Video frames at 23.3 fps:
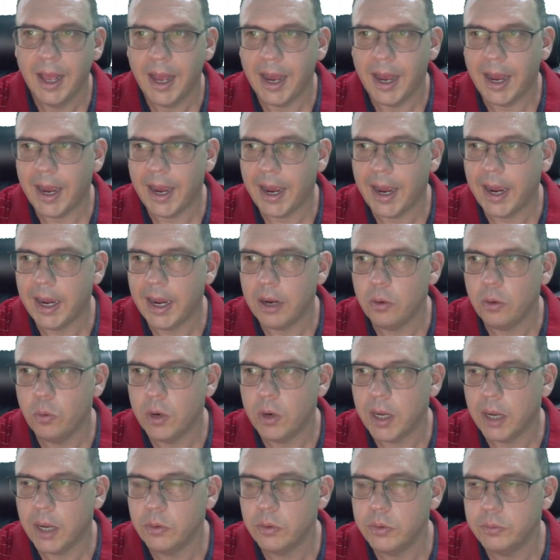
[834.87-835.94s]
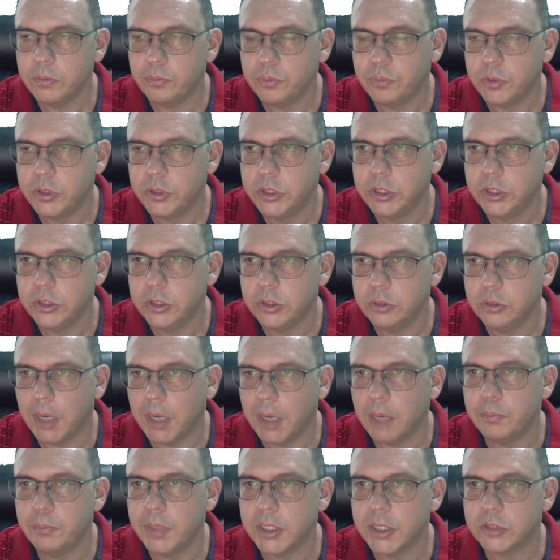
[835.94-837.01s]
what I would do, my
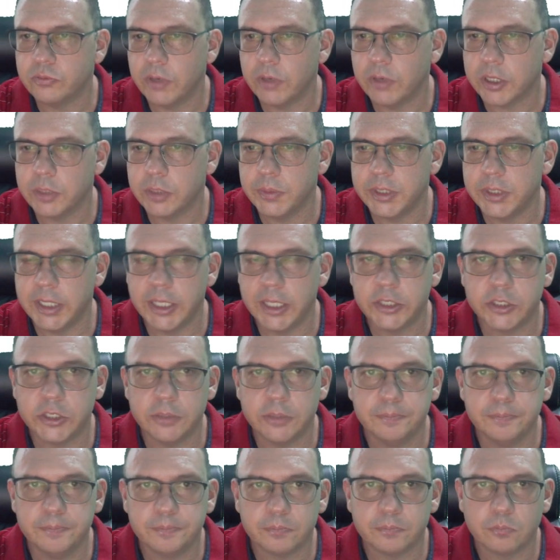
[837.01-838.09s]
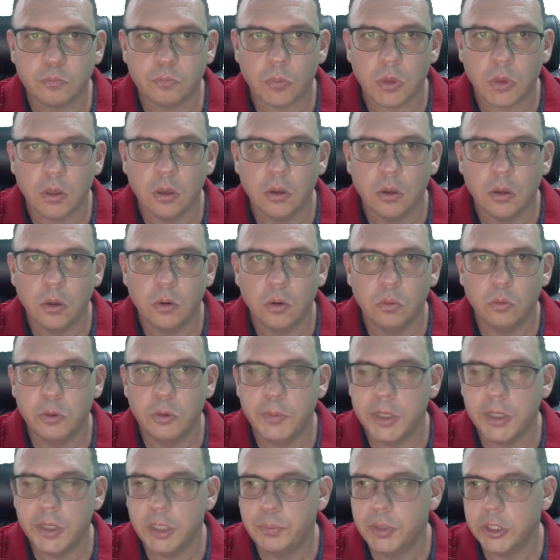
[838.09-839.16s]
best recommendation would be
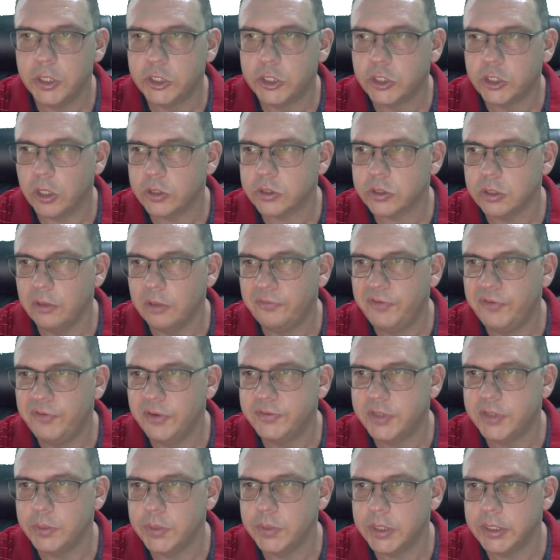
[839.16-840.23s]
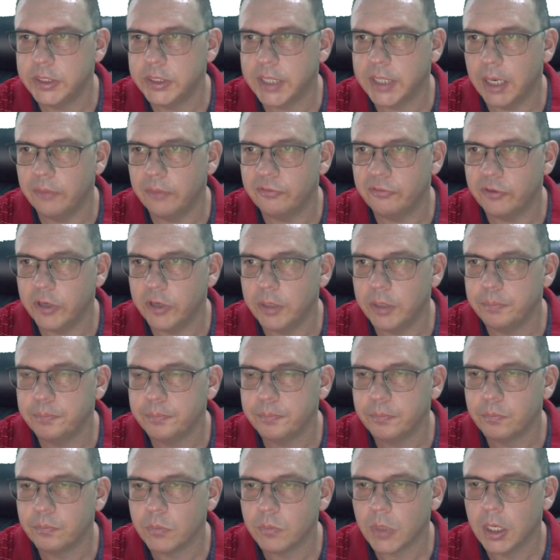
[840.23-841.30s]
to put charts on a 15-minute time frame
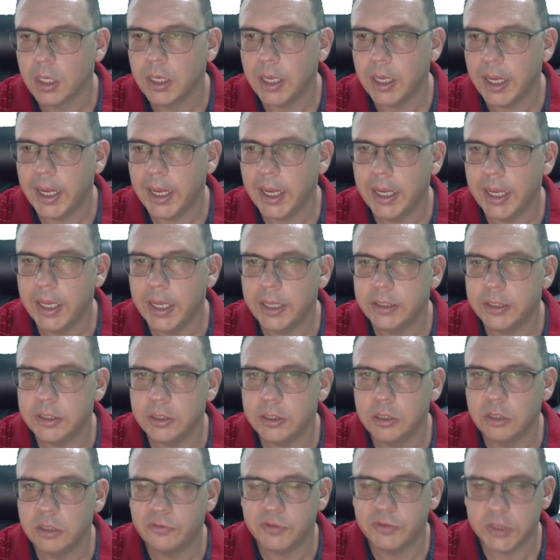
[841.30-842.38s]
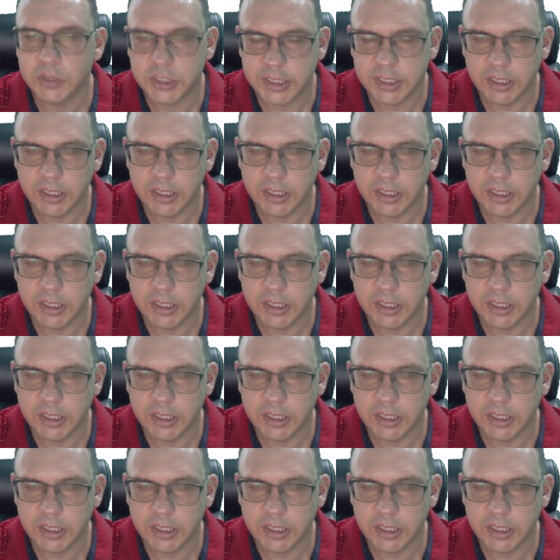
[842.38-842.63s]
and look for sell